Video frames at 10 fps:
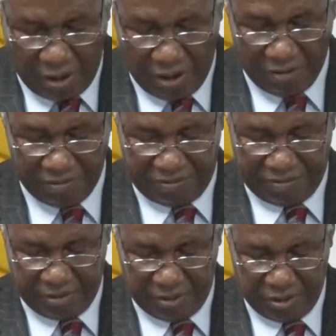of
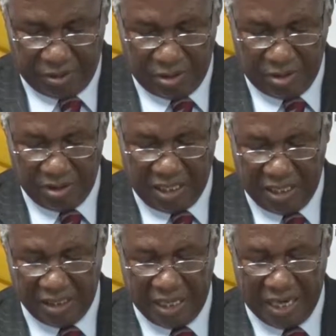
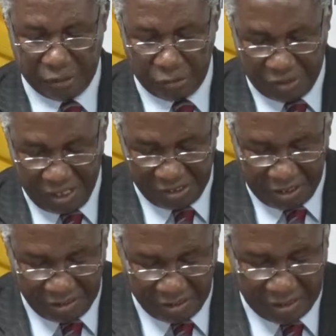the
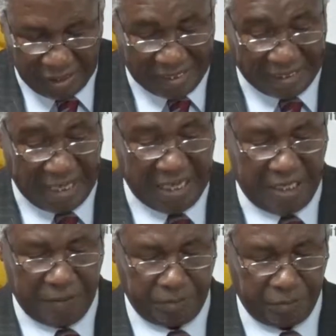associations in Kenya.